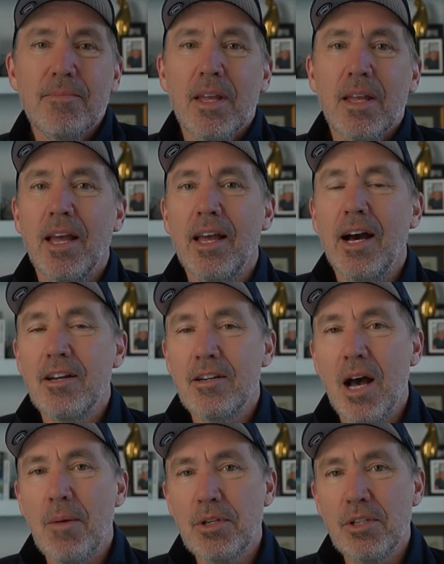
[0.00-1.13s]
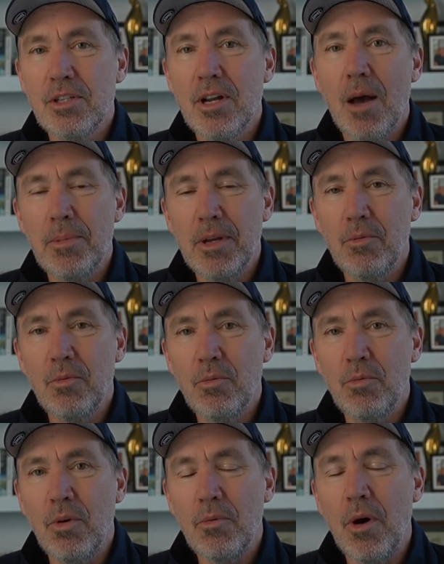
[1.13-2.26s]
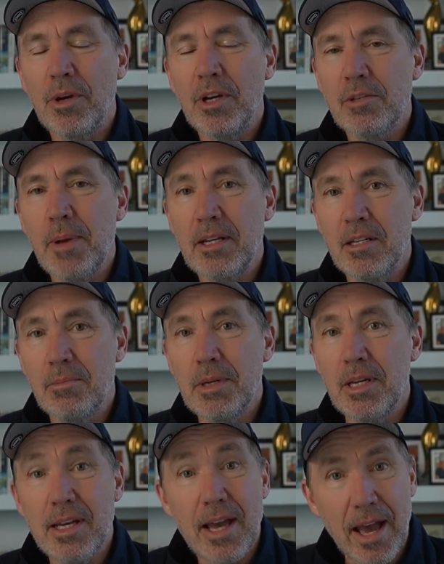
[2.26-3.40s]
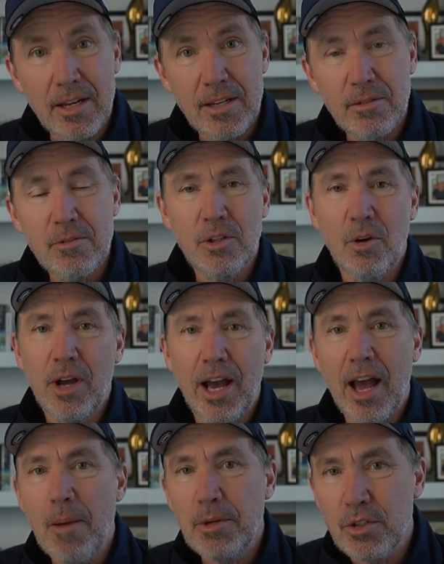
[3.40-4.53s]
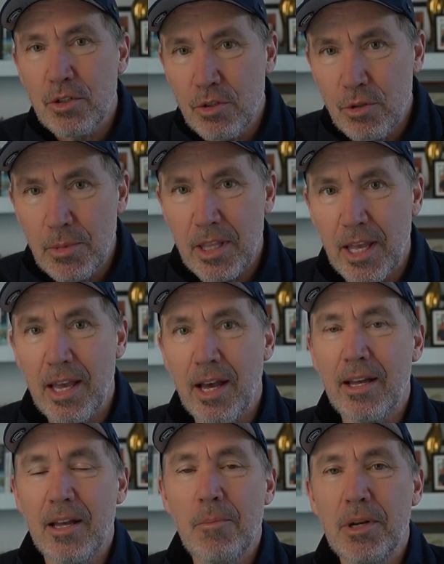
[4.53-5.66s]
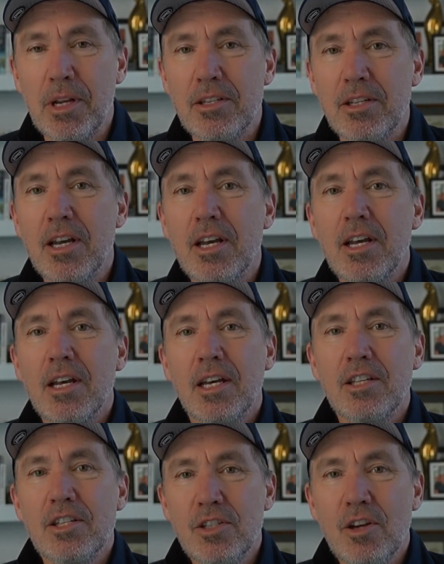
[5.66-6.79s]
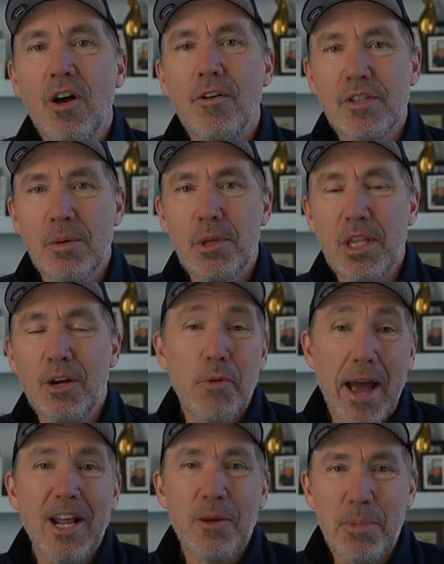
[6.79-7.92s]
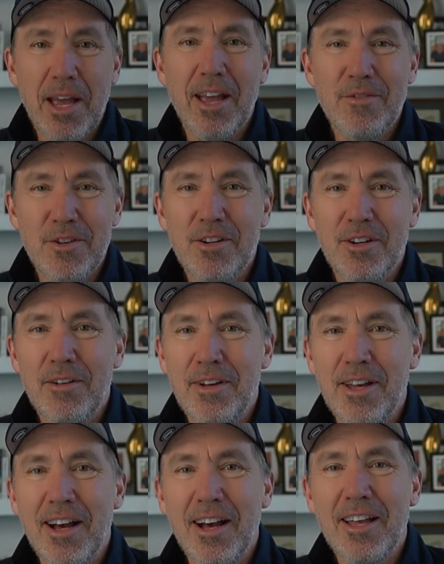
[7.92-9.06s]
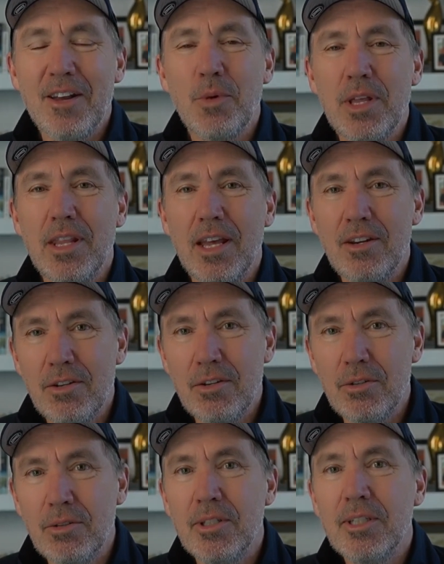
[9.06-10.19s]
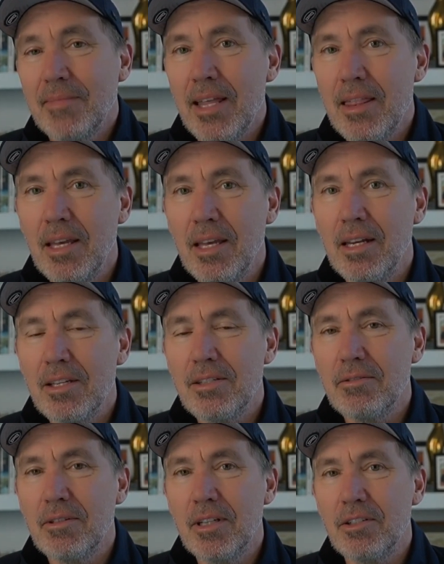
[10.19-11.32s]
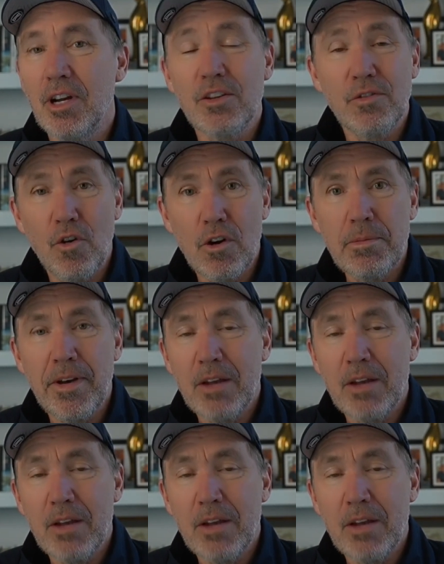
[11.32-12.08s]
AI adoption's not been what we expect it to be yet. So I'm assuming the AI companies can solve some of the erratic behavior of AI. And when they do, I think it is transformative.